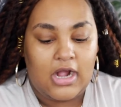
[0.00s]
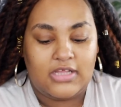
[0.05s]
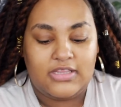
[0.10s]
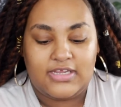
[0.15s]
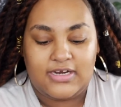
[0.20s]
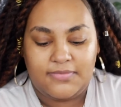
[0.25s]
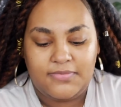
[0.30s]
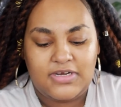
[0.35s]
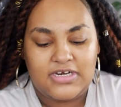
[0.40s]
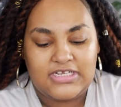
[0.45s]
And
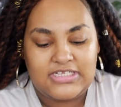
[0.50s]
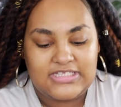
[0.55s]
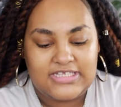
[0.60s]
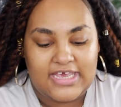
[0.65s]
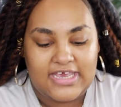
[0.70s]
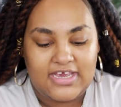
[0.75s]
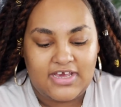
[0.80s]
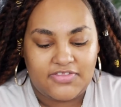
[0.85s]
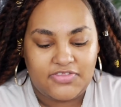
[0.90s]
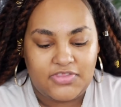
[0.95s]
then I'm gonna
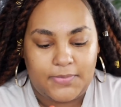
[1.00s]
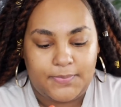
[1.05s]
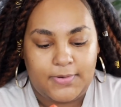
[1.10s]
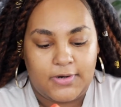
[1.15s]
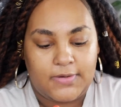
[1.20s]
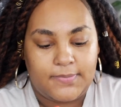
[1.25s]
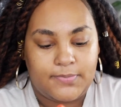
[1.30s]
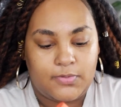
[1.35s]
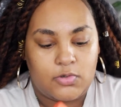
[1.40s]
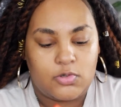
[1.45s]
take the
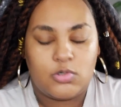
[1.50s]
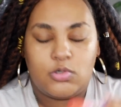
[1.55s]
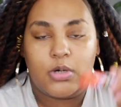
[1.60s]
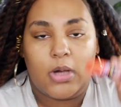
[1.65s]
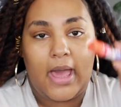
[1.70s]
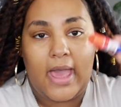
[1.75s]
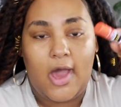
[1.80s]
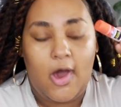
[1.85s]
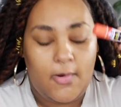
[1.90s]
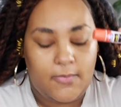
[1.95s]

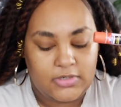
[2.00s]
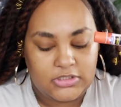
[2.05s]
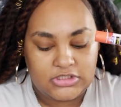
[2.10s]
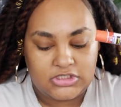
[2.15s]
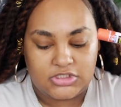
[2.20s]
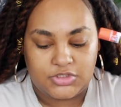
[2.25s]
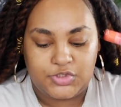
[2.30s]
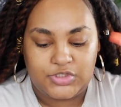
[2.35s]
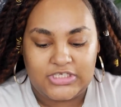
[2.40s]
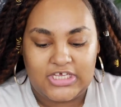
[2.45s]
purple Elmer's
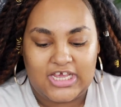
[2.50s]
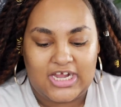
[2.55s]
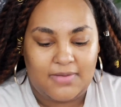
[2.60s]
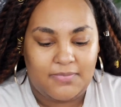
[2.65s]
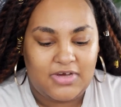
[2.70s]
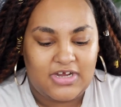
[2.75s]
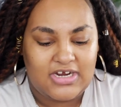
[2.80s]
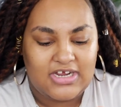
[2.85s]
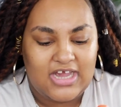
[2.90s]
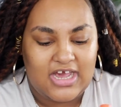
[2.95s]
glue stick, and I'm
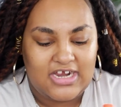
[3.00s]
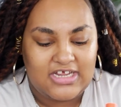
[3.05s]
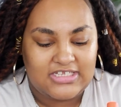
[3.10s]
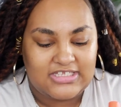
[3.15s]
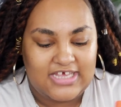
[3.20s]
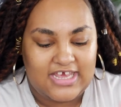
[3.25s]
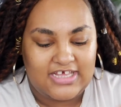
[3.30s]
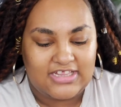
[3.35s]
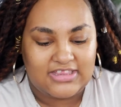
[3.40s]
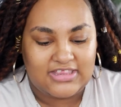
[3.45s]
gonna kind of
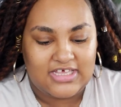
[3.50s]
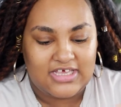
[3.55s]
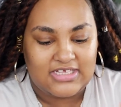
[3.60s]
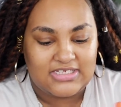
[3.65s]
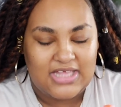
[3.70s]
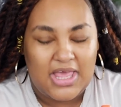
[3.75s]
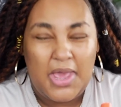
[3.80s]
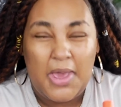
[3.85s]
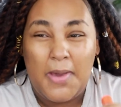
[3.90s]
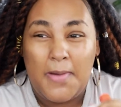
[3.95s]
take this